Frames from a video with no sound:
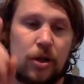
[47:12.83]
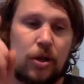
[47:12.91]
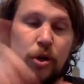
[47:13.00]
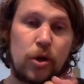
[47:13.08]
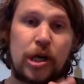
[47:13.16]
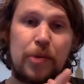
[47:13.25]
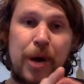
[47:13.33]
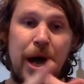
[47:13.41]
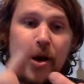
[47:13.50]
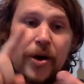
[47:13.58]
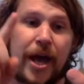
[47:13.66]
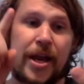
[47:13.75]
Look at buying
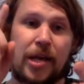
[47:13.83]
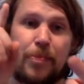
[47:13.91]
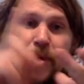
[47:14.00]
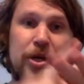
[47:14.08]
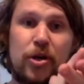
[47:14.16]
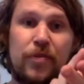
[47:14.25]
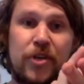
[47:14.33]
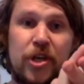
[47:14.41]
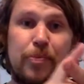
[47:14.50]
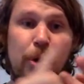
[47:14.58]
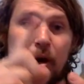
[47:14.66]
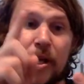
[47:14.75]
organic. Be good to
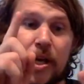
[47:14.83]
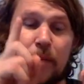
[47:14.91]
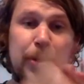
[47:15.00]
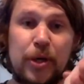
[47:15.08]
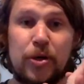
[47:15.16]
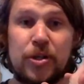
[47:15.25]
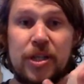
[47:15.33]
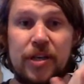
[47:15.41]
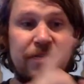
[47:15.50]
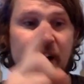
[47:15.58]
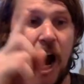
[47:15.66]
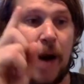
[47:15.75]
your body. Be good to the
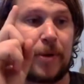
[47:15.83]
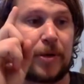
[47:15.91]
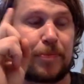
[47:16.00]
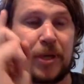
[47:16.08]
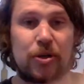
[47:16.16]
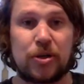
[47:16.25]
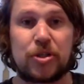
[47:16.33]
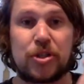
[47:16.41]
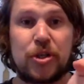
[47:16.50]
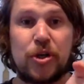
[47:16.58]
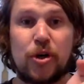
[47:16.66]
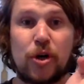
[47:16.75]
environment. Be good to
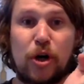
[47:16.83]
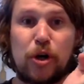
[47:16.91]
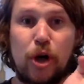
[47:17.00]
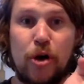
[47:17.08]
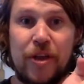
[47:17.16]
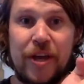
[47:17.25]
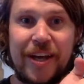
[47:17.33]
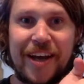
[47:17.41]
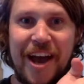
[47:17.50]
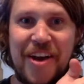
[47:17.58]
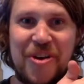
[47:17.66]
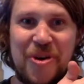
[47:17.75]
your clothing
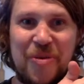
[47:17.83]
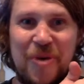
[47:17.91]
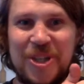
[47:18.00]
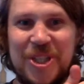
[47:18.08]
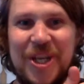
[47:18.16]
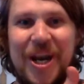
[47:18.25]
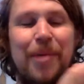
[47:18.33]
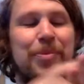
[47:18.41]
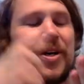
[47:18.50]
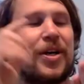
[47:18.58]
and your washing up.